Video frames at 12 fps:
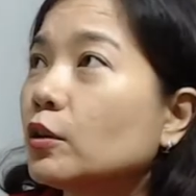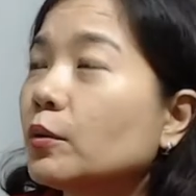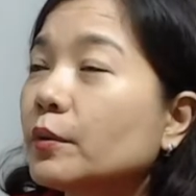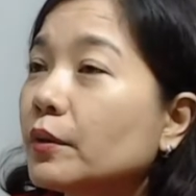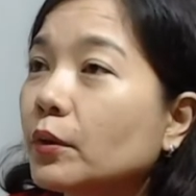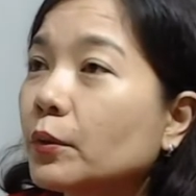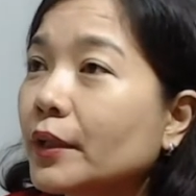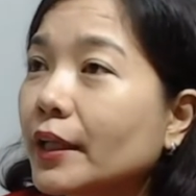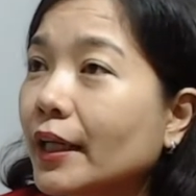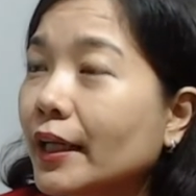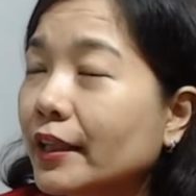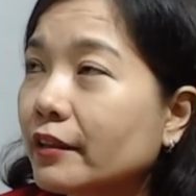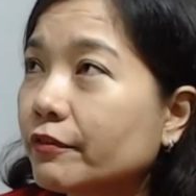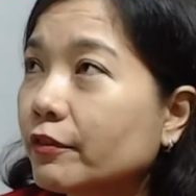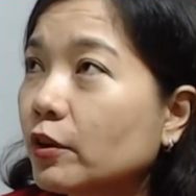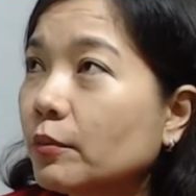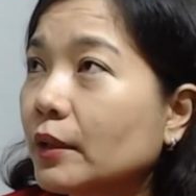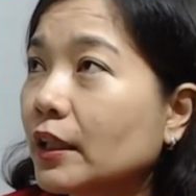we were only a
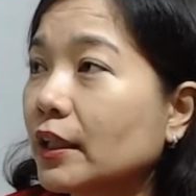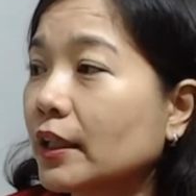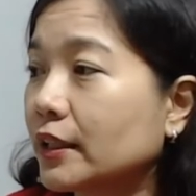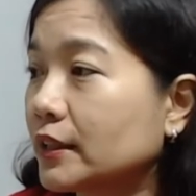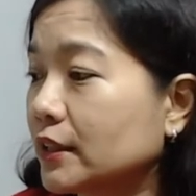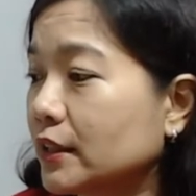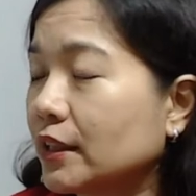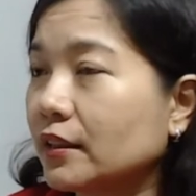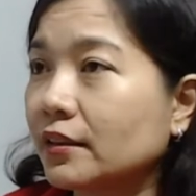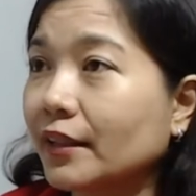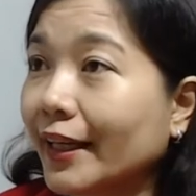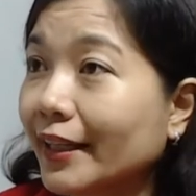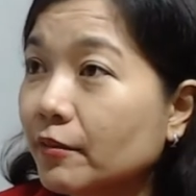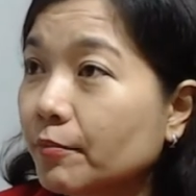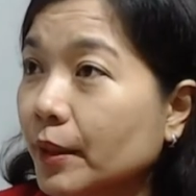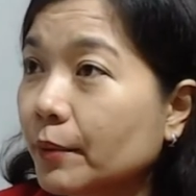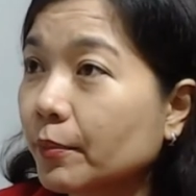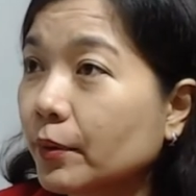handful, mga less than ten
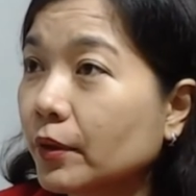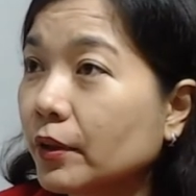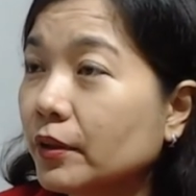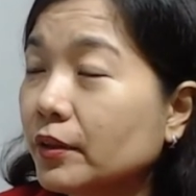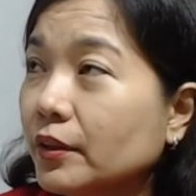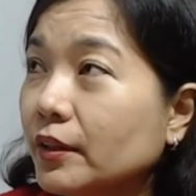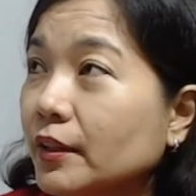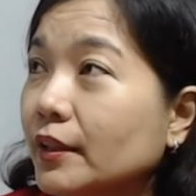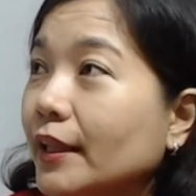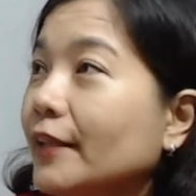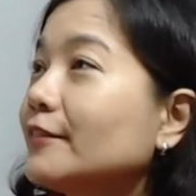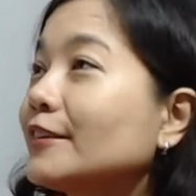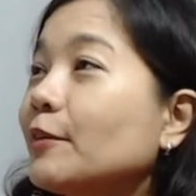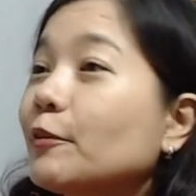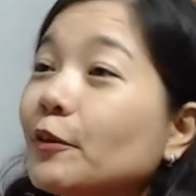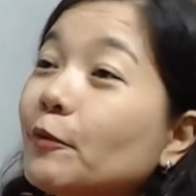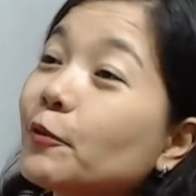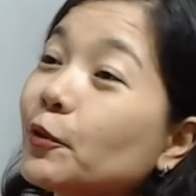people. Mm. And some
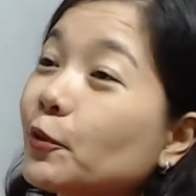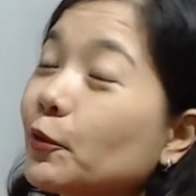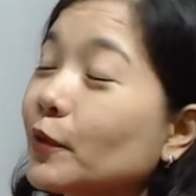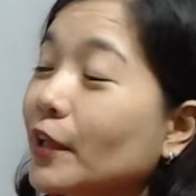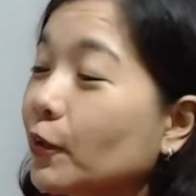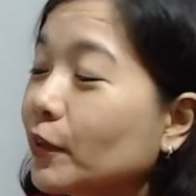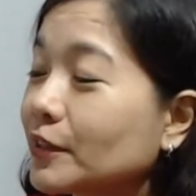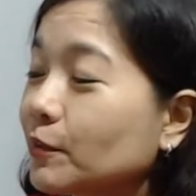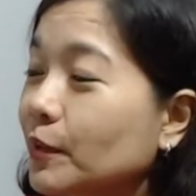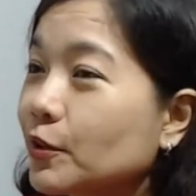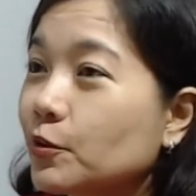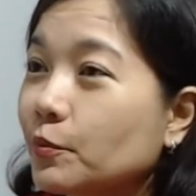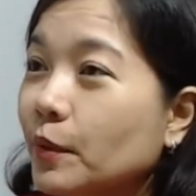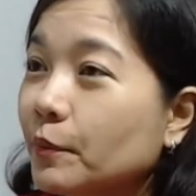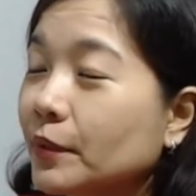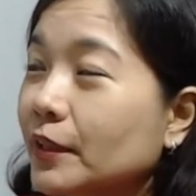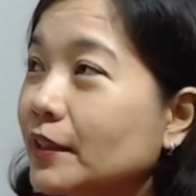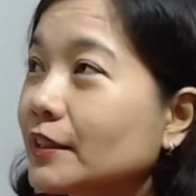of them, you know now, kasi medyo
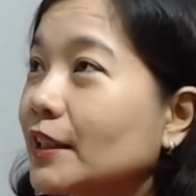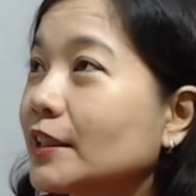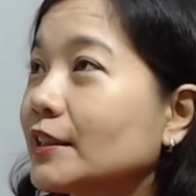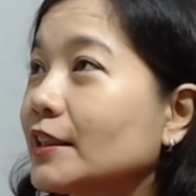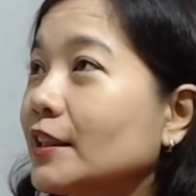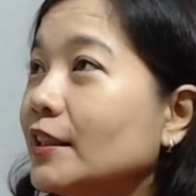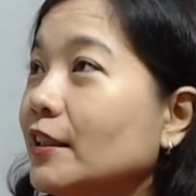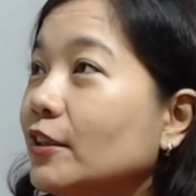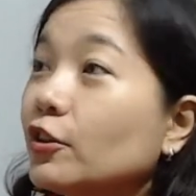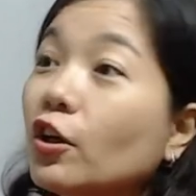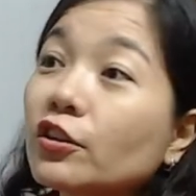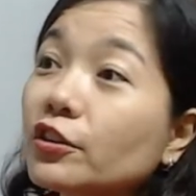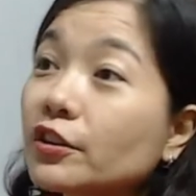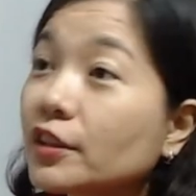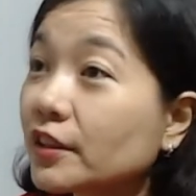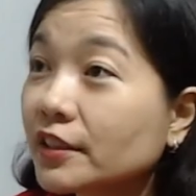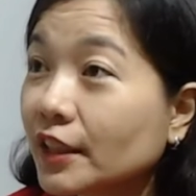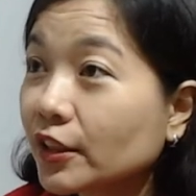popular sila. Si Doctor
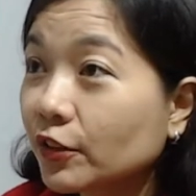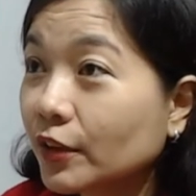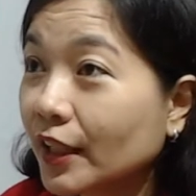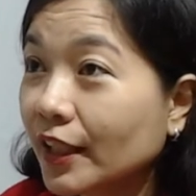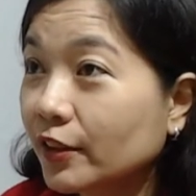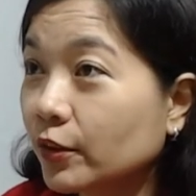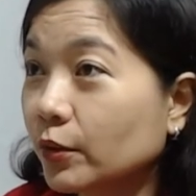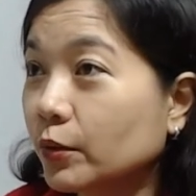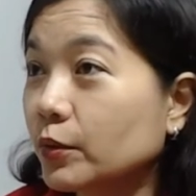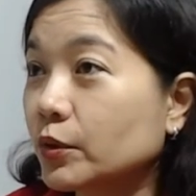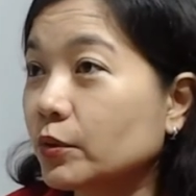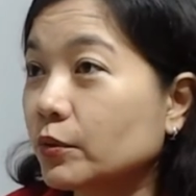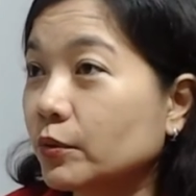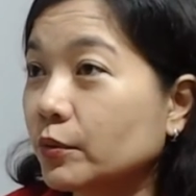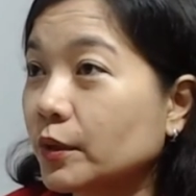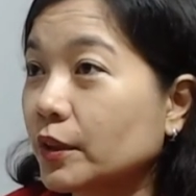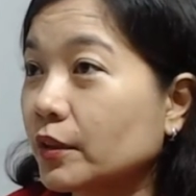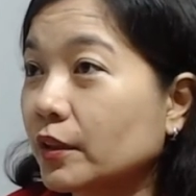Nielsen Donato, who's
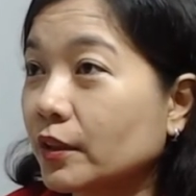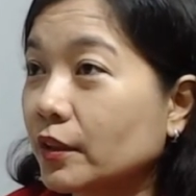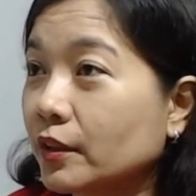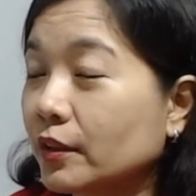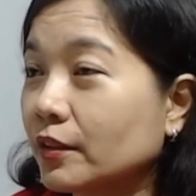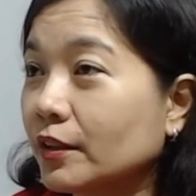with a